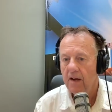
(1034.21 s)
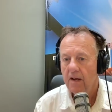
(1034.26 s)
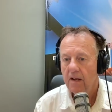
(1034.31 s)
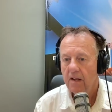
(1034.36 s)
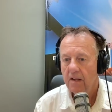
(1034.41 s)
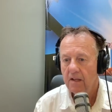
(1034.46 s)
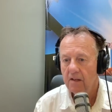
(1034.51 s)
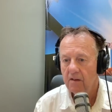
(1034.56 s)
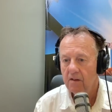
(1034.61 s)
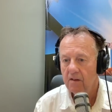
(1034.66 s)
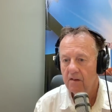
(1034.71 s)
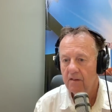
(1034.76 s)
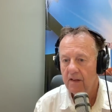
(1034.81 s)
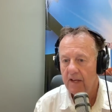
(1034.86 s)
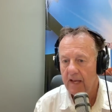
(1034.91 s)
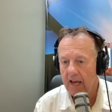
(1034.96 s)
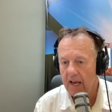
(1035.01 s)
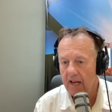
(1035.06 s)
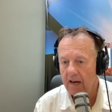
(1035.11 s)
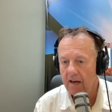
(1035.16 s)
This is the
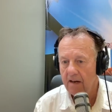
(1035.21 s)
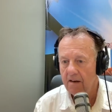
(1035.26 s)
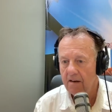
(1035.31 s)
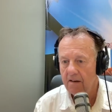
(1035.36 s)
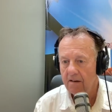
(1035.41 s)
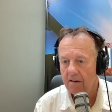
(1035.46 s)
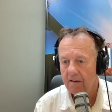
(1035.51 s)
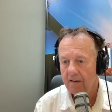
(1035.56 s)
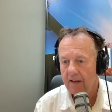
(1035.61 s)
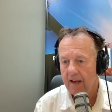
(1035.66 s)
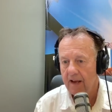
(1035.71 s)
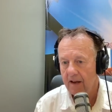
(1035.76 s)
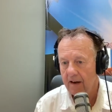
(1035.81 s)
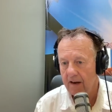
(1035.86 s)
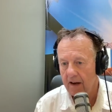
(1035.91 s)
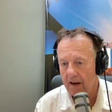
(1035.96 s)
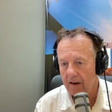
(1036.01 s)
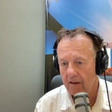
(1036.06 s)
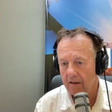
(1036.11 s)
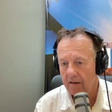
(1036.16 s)
end. They're
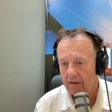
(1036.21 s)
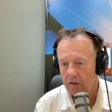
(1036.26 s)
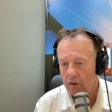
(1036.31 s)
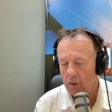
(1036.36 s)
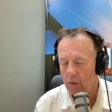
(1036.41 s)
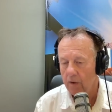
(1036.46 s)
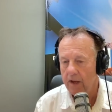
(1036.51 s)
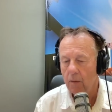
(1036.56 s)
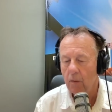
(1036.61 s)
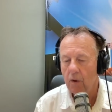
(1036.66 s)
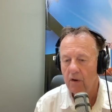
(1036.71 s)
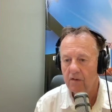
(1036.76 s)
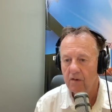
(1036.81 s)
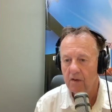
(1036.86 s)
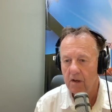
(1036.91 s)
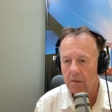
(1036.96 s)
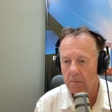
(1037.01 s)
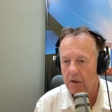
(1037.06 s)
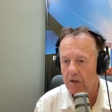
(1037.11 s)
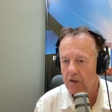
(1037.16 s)
now sure there wasn't
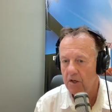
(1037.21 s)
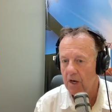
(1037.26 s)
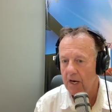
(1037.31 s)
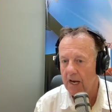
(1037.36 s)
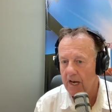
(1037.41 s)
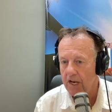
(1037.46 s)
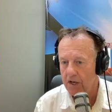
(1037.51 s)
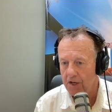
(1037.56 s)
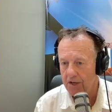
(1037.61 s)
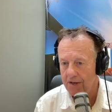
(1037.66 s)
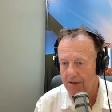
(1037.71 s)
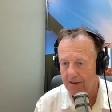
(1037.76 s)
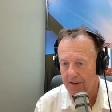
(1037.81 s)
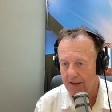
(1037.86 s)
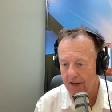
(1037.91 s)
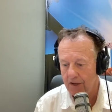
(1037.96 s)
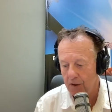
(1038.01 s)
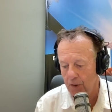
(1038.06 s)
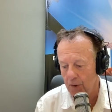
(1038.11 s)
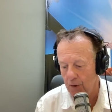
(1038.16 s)
capitulation,
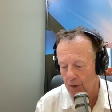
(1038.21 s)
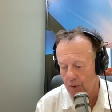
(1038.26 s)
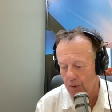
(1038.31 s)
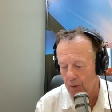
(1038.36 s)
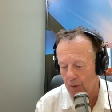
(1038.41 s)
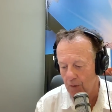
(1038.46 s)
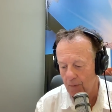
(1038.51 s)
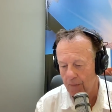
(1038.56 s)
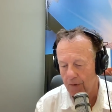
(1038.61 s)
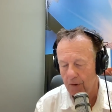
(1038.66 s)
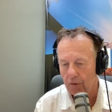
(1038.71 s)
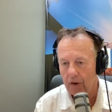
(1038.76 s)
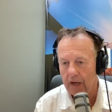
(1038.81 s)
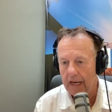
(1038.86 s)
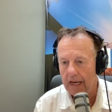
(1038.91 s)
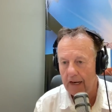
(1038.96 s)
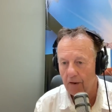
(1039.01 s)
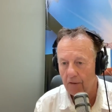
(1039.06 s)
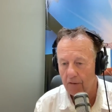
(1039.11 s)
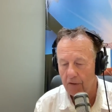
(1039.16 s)
that usual
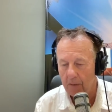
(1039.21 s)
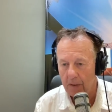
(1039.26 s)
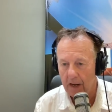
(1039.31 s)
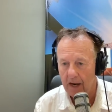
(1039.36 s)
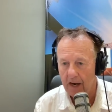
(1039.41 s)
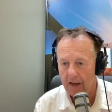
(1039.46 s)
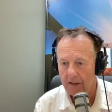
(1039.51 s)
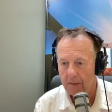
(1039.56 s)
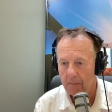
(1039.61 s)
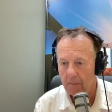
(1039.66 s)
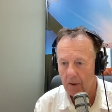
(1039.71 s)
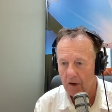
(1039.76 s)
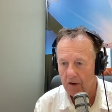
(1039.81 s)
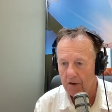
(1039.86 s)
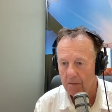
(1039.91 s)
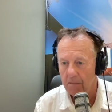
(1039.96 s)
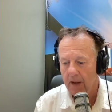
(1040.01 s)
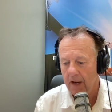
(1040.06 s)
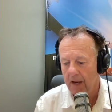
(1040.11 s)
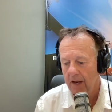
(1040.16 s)
ringing of the bell at the
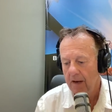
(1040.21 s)
bottom,